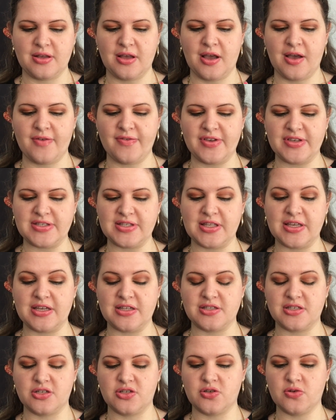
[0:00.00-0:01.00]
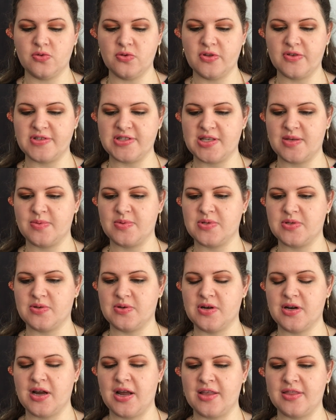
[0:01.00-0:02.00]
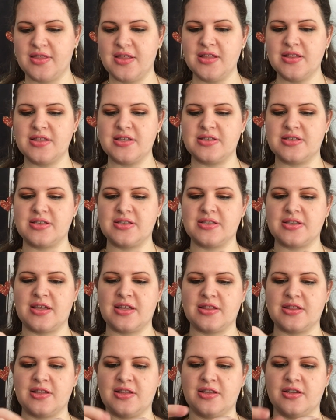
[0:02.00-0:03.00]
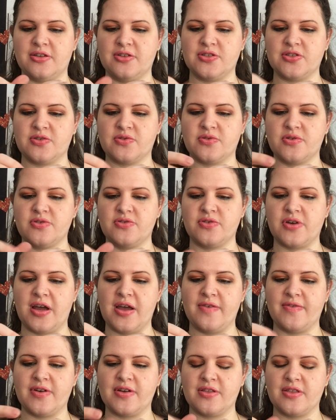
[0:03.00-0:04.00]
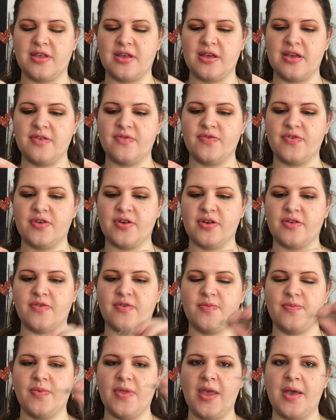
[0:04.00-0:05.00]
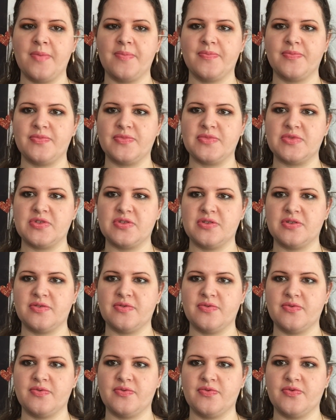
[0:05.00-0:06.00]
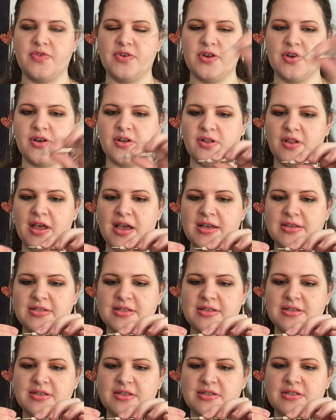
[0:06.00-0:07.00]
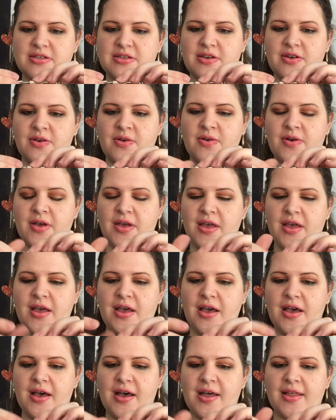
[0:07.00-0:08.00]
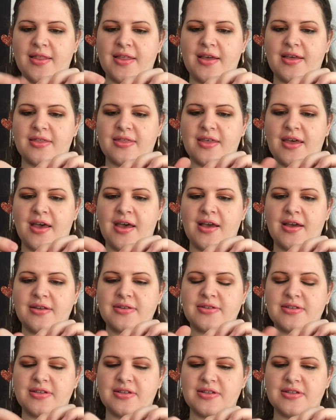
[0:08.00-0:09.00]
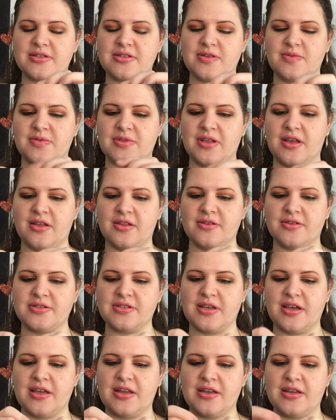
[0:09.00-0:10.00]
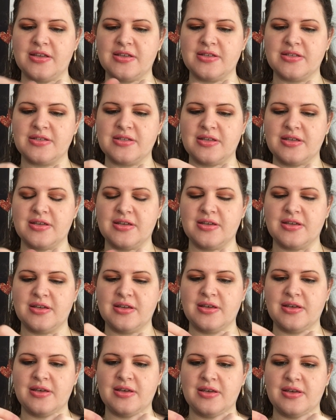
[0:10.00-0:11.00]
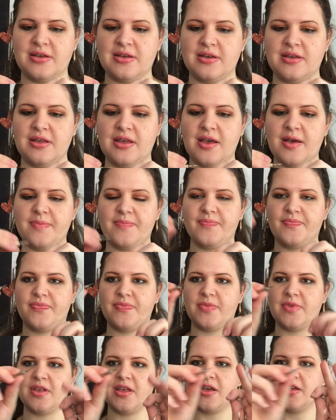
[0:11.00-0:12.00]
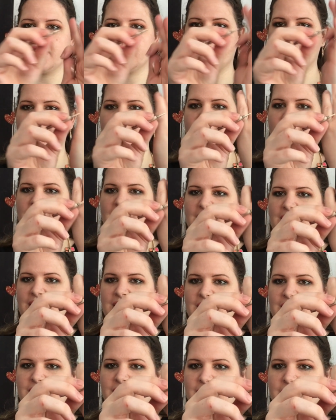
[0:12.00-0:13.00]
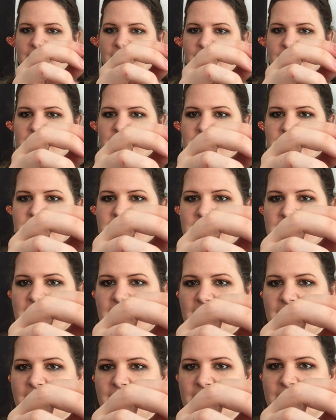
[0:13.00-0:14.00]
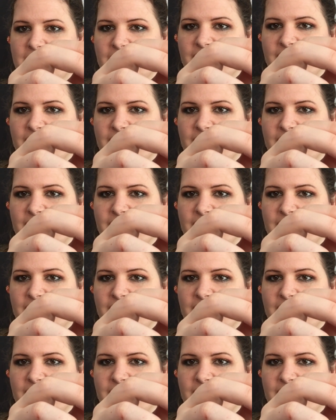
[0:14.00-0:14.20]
Obviously it's a tool of some sort. I think this is like the little screwdriver thing for your, yep, for your glasses. So like that. Let's see what the other side is. Yep, you got the flat end. You see that? You got the